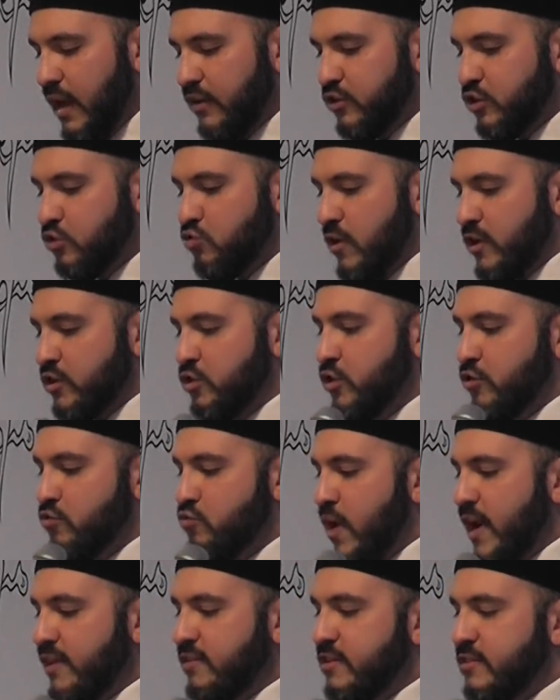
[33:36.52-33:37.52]
structured
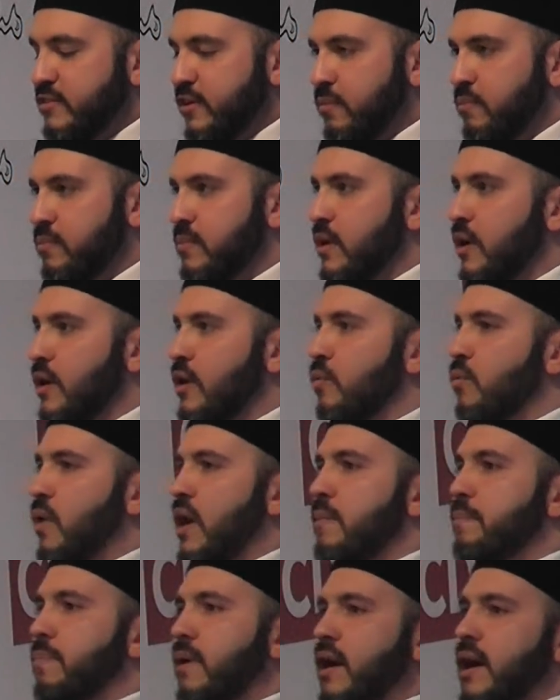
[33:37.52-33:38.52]
racism
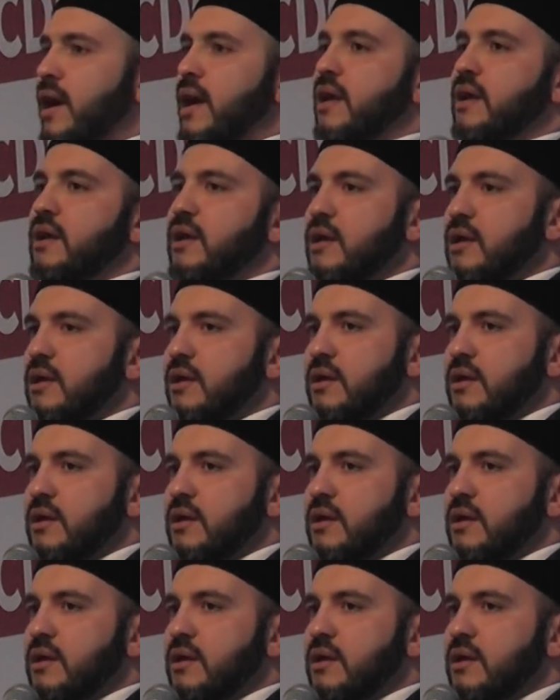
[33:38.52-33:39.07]
whereby